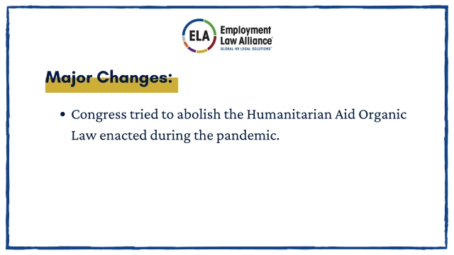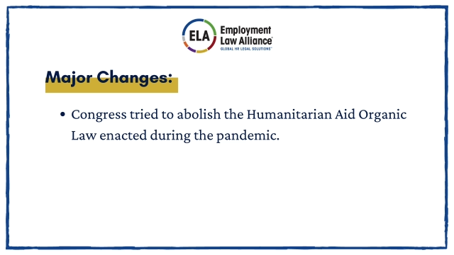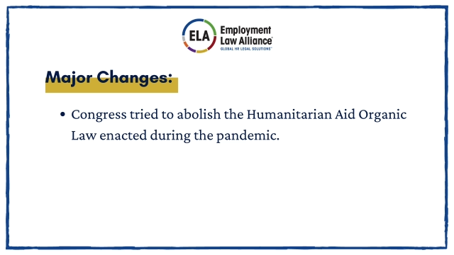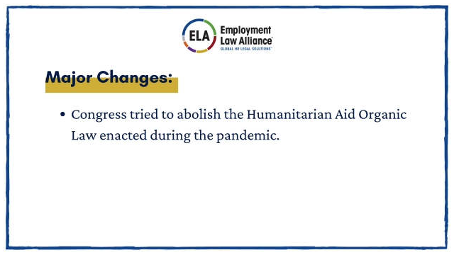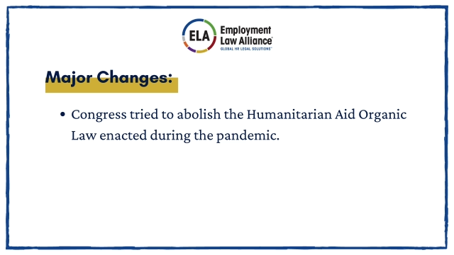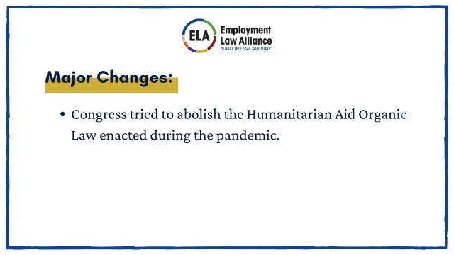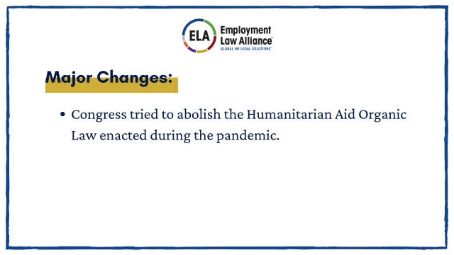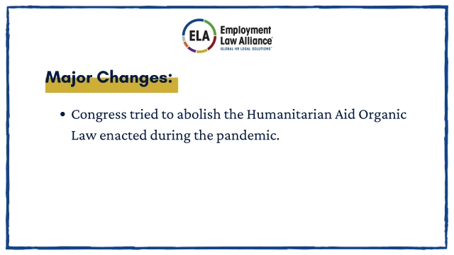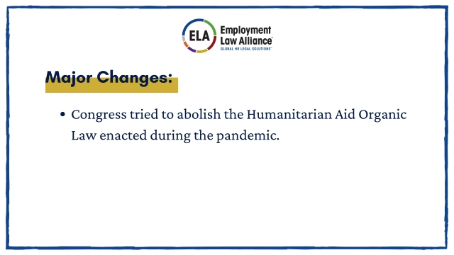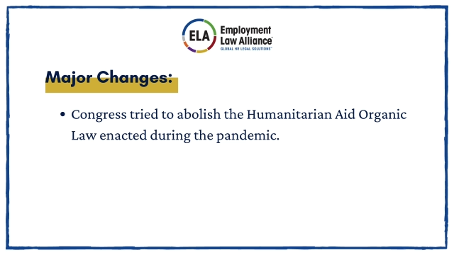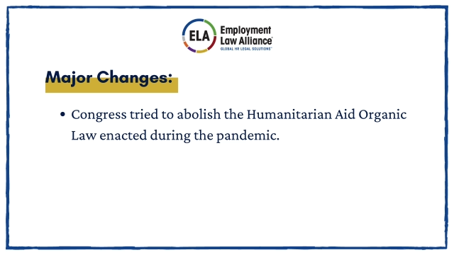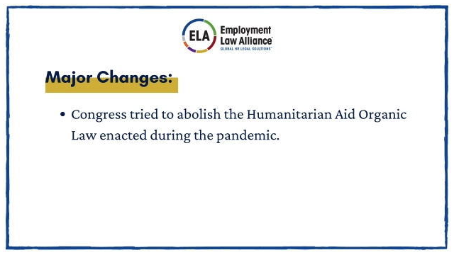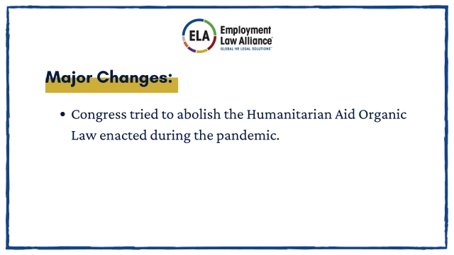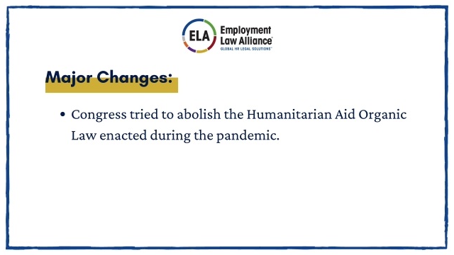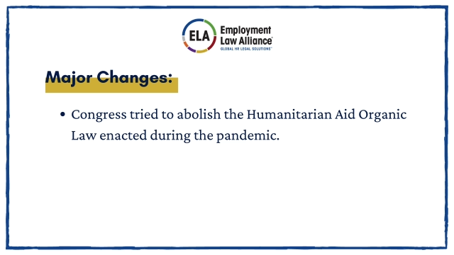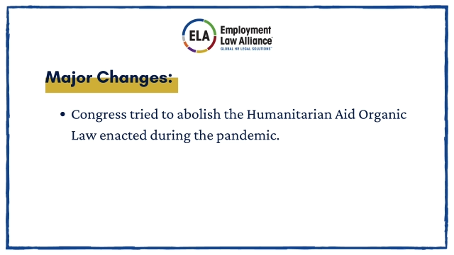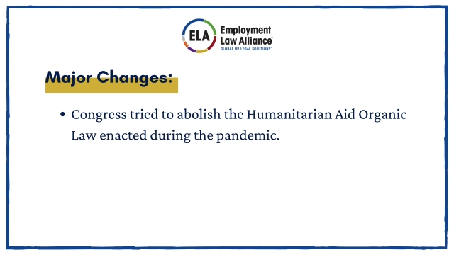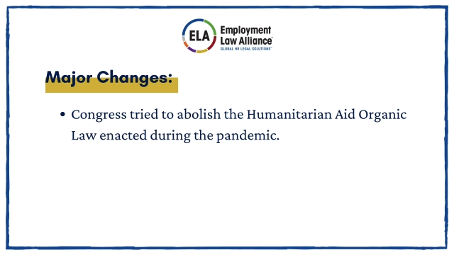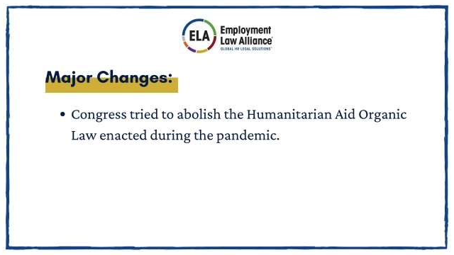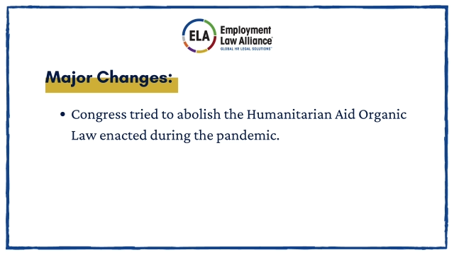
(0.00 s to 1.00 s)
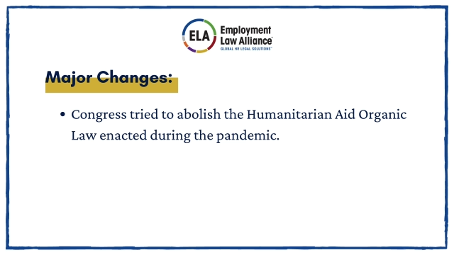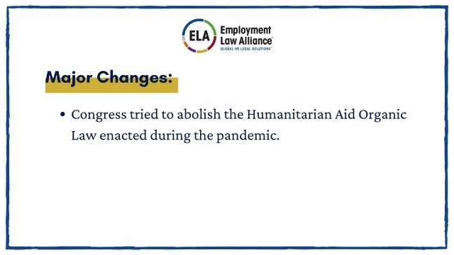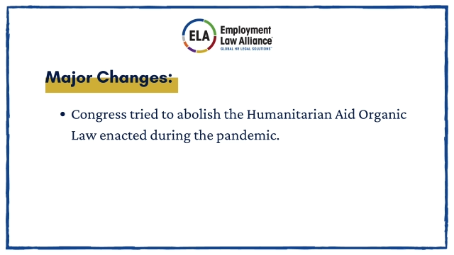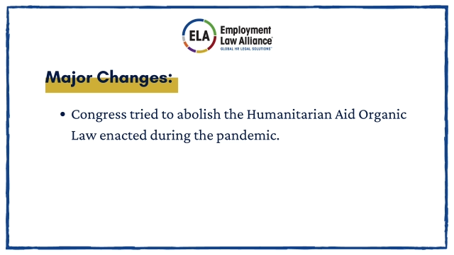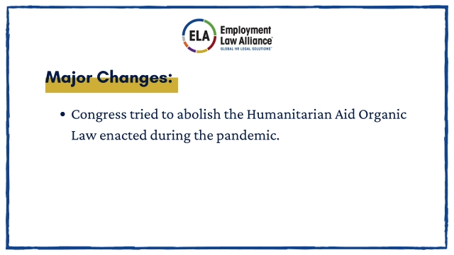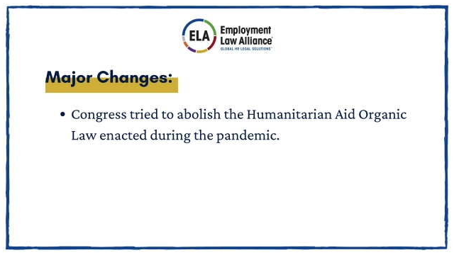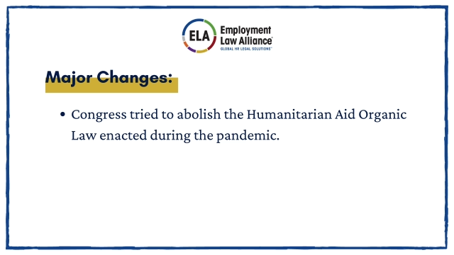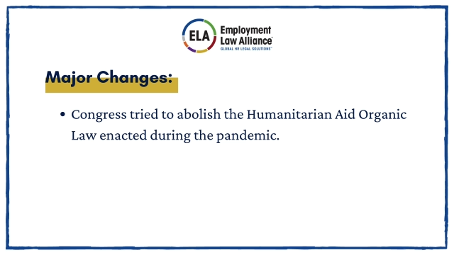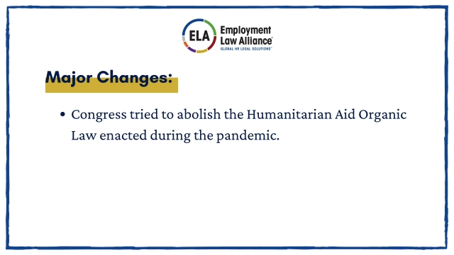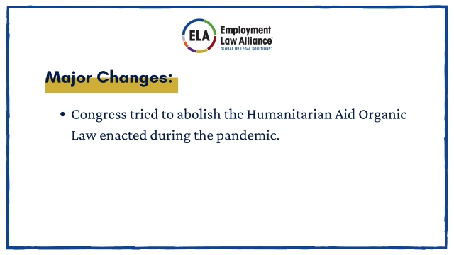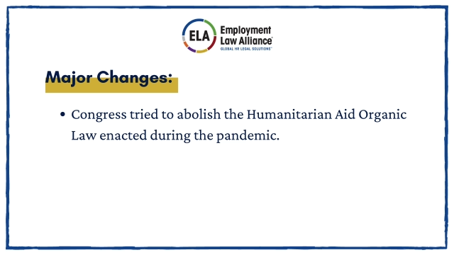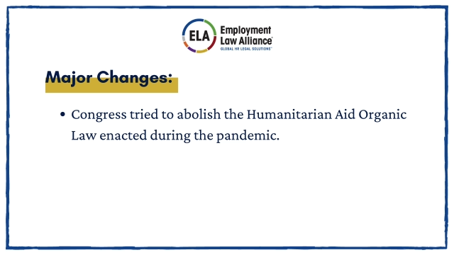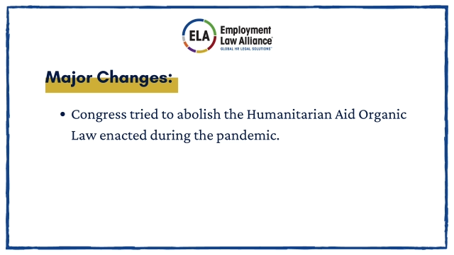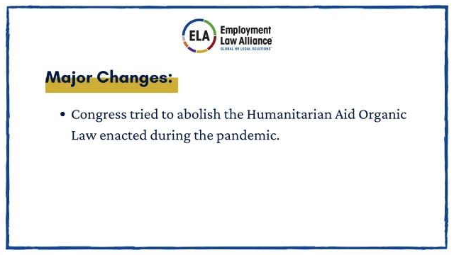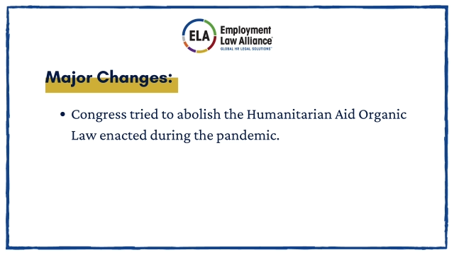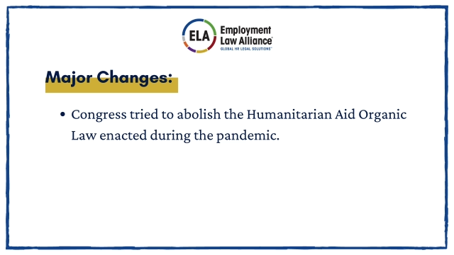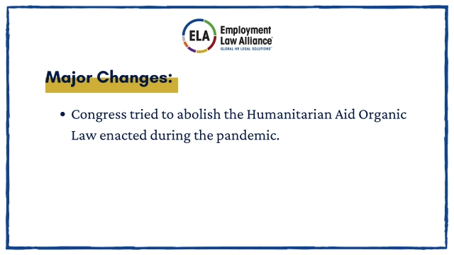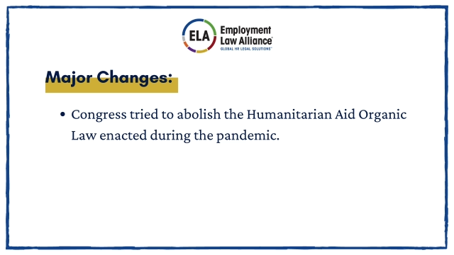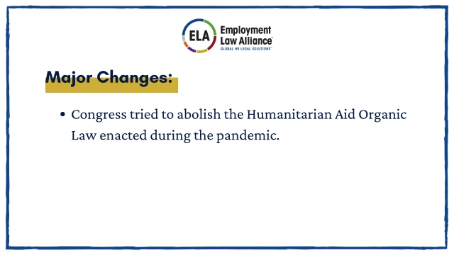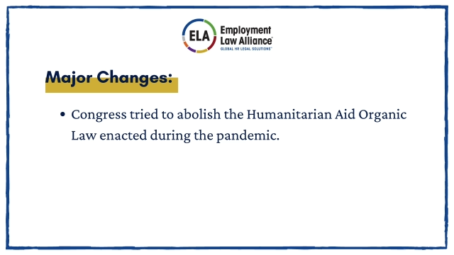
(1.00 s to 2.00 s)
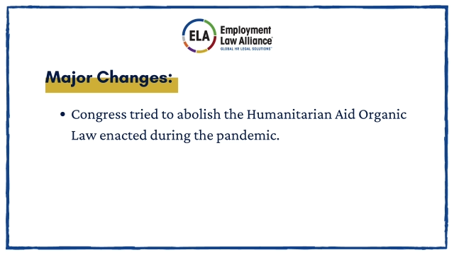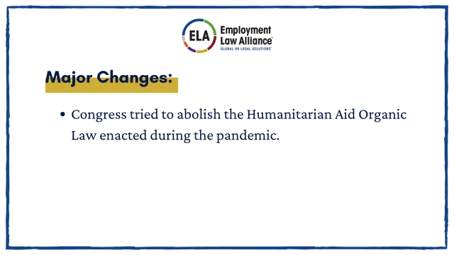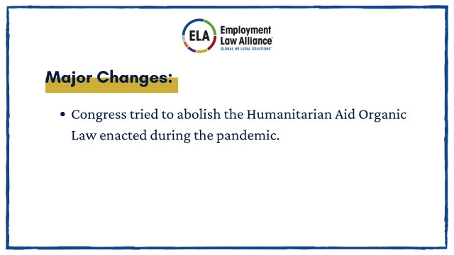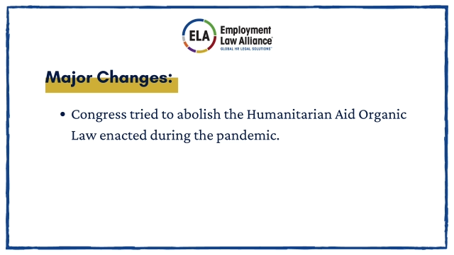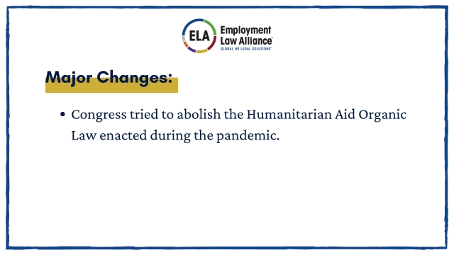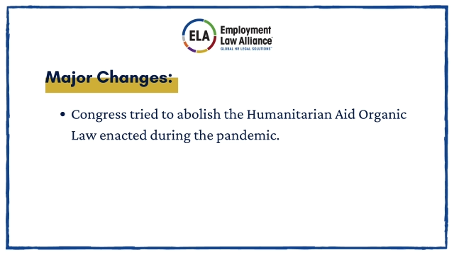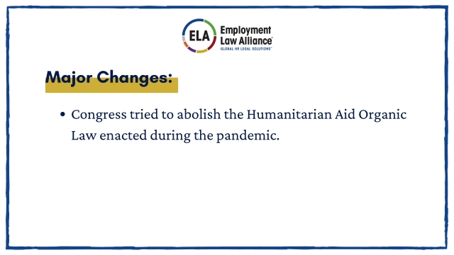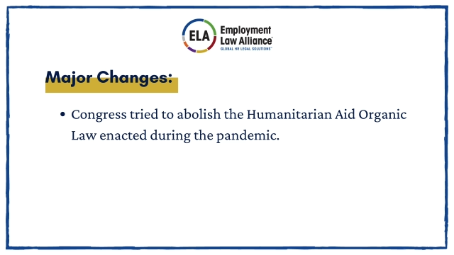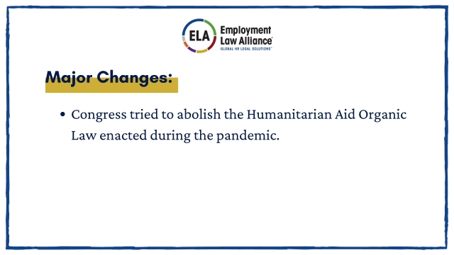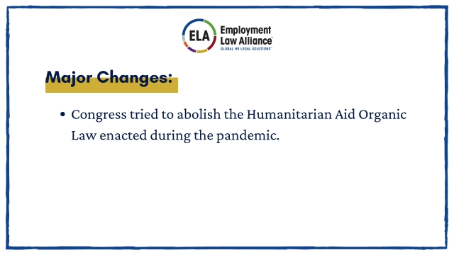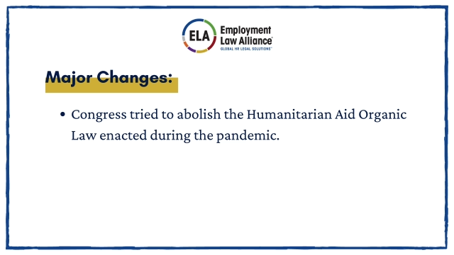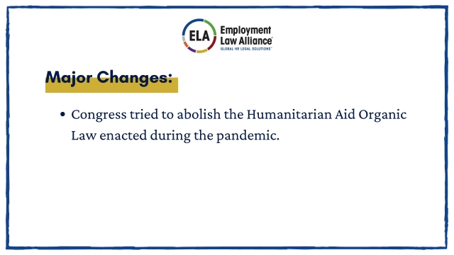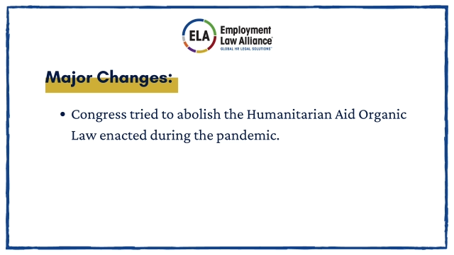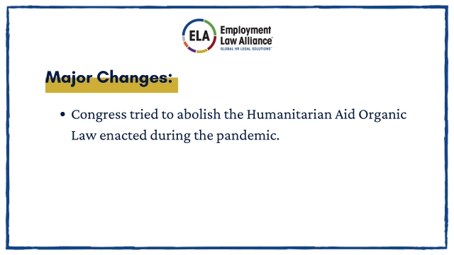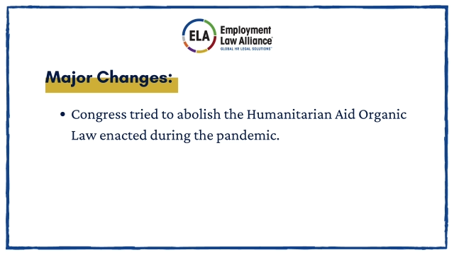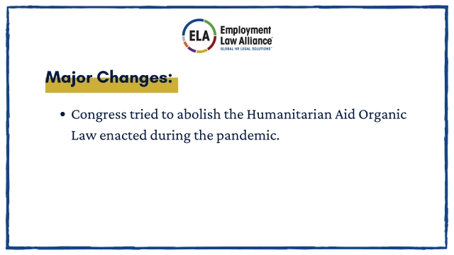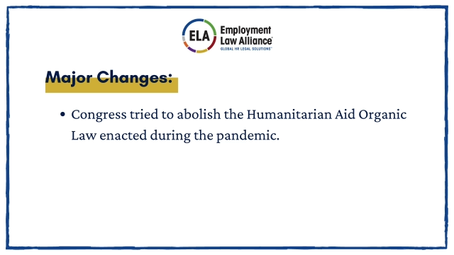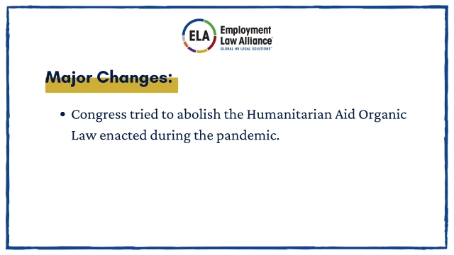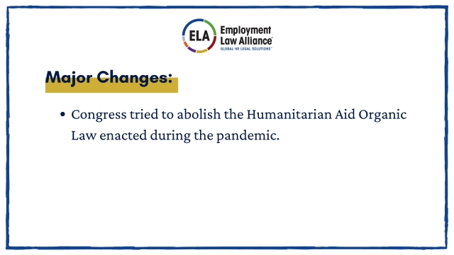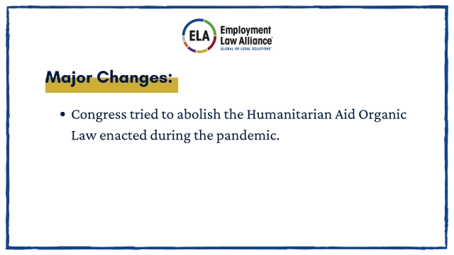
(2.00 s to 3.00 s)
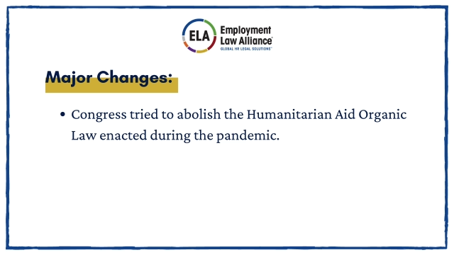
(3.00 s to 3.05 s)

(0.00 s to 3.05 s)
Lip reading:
[unreadable: no face in view]